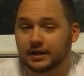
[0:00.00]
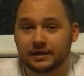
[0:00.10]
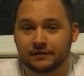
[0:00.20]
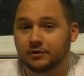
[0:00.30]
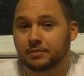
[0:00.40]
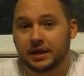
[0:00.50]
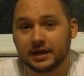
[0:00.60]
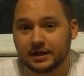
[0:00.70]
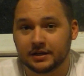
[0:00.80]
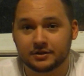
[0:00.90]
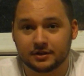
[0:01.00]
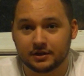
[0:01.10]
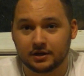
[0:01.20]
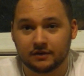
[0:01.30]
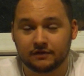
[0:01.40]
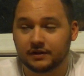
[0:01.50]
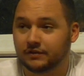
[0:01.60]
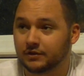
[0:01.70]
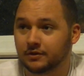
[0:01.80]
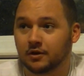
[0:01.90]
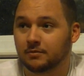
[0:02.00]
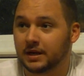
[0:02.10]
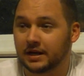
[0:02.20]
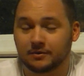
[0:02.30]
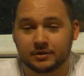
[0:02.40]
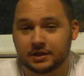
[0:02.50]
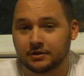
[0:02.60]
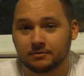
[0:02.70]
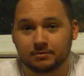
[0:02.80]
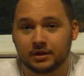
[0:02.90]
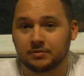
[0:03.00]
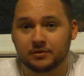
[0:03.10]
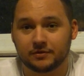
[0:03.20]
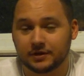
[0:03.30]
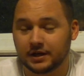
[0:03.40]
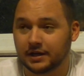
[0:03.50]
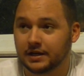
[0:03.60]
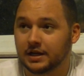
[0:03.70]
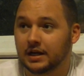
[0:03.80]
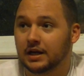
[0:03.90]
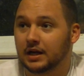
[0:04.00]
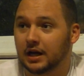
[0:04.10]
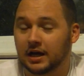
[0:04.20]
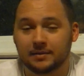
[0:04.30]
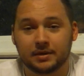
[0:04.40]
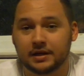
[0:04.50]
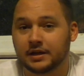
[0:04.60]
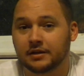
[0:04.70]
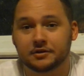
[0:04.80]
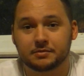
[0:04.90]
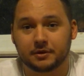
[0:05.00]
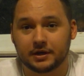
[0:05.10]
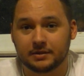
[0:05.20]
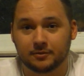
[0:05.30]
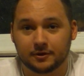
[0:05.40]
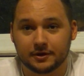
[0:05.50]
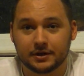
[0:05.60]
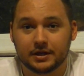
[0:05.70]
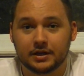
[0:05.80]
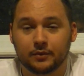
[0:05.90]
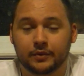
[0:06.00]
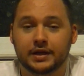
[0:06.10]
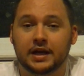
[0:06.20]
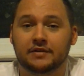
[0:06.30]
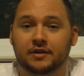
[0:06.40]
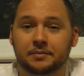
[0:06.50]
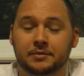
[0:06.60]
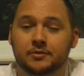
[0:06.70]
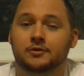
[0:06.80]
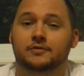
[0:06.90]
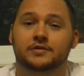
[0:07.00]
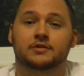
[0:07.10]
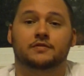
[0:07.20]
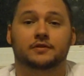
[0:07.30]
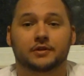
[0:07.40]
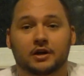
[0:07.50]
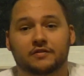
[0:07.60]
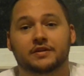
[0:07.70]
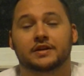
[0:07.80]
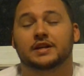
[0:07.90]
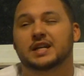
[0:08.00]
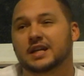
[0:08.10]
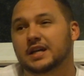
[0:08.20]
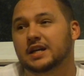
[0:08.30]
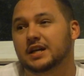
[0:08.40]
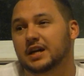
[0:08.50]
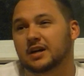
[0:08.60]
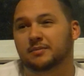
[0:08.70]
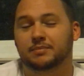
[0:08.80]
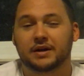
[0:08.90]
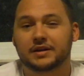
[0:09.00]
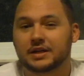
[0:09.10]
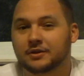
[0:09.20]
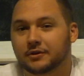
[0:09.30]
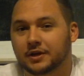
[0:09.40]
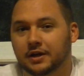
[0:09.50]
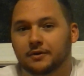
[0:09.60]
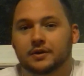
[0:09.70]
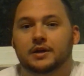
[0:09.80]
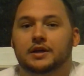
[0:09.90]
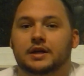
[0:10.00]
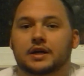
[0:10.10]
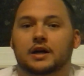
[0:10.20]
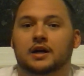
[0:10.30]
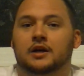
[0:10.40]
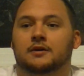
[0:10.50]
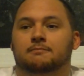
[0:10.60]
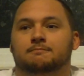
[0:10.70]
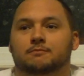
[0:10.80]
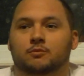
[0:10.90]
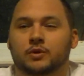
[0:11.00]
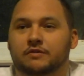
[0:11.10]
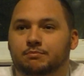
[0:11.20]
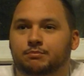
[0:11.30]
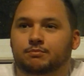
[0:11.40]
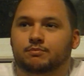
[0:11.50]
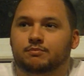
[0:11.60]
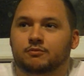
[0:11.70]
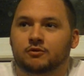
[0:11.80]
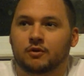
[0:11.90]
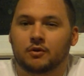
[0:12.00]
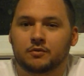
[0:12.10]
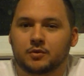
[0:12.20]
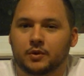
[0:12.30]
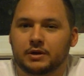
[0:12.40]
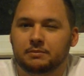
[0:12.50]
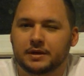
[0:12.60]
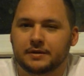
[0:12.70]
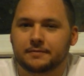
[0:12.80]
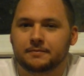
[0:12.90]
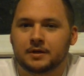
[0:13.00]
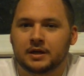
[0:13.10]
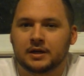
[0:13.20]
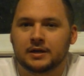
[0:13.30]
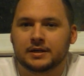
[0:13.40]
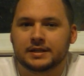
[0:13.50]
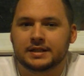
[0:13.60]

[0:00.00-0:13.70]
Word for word: if you pay attention enough, if you go back, which I don't blame you for not, I'm not in Harrisburg anymore. We have up and moved to Philadelphia about a year ago. Um, we've grown quite a bit. Uh,